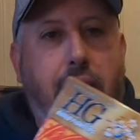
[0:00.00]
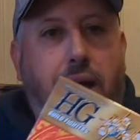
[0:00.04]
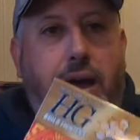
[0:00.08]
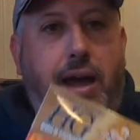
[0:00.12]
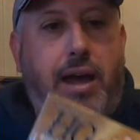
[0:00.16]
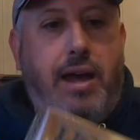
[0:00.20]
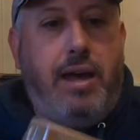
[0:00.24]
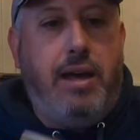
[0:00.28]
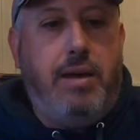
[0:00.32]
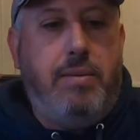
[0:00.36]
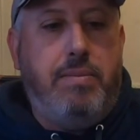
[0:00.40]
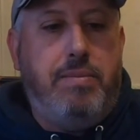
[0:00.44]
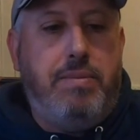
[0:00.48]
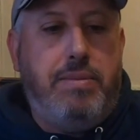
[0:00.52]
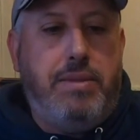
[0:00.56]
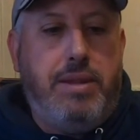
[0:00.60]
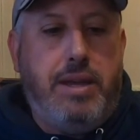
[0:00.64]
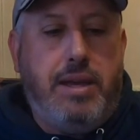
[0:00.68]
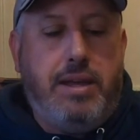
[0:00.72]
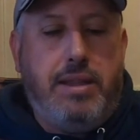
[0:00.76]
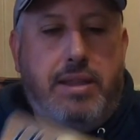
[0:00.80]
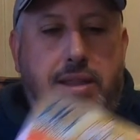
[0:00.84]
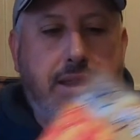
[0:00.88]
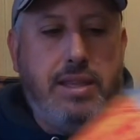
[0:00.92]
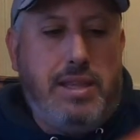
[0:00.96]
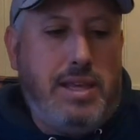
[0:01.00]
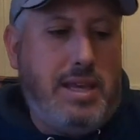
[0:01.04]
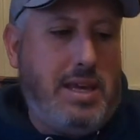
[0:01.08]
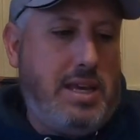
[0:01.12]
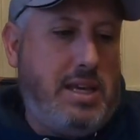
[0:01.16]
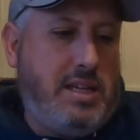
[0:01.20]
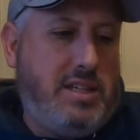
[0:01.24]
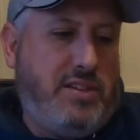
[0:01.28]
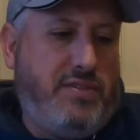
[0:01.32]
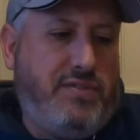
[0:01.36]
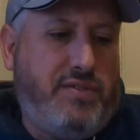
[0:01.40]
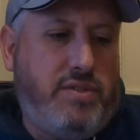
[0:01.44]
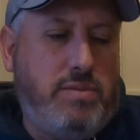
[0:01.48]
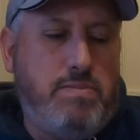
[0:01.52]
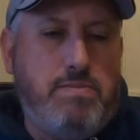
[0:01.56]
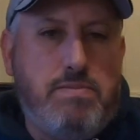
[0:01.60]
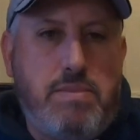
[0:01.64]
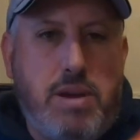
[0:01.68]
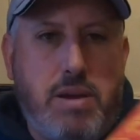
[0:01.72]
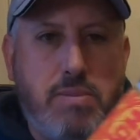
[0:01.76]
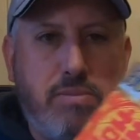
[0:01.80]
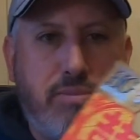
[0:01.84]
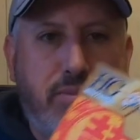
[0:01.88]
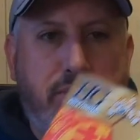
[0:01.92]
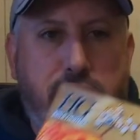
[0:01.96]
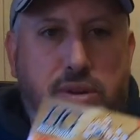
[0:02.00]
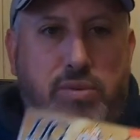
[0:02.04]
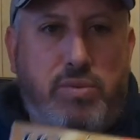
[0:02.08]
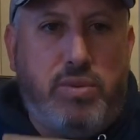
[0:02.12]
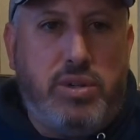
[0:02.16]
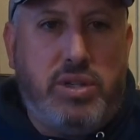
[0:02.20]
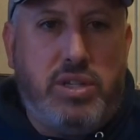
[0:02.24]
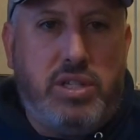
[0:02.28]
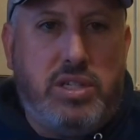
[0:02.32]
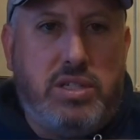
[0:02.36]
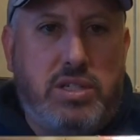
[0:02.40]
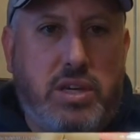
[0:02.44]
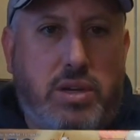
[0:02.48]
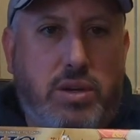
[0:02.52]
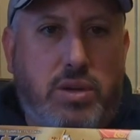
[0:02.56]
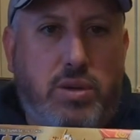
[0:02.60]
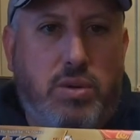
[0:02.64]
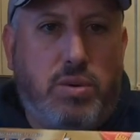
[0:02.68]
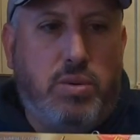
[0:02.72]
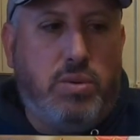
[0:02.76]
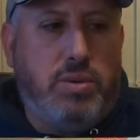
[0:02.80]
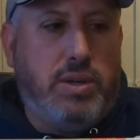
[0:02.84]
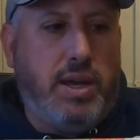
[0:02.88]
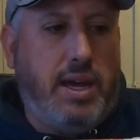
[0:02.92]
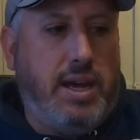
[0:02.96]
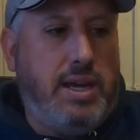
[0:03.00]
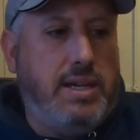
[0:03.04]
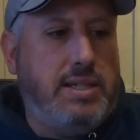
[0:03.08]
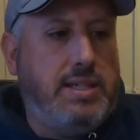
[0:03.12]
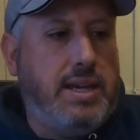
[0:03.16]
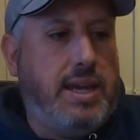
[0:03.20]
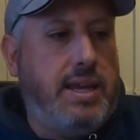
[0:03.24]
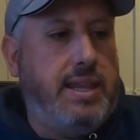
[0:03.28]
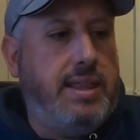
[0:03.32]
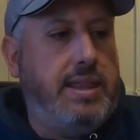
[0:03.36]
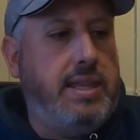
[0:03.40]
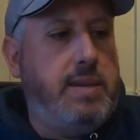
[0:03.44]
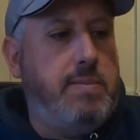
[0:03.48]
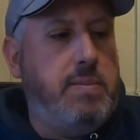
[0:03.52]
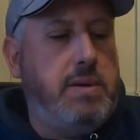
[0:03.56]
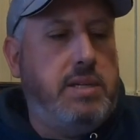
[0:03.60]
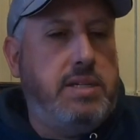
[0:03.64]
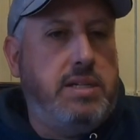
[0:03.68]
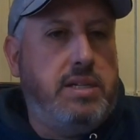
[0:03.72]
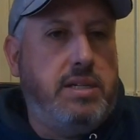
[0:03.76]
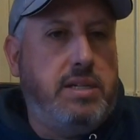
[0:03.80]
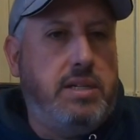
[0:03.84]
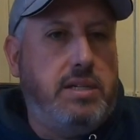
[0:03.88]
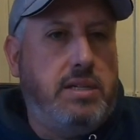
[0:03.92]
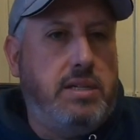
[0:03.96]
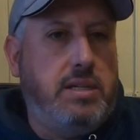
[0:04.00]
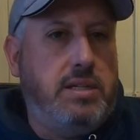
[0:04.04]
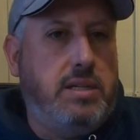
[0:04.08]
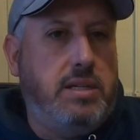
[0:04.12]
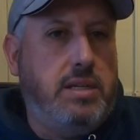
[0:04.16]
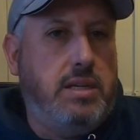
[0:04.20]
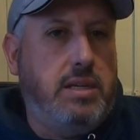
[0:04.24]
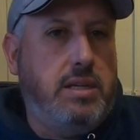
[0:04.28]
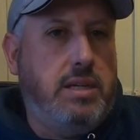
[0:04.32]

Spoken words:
Now these from memory were sold as a limited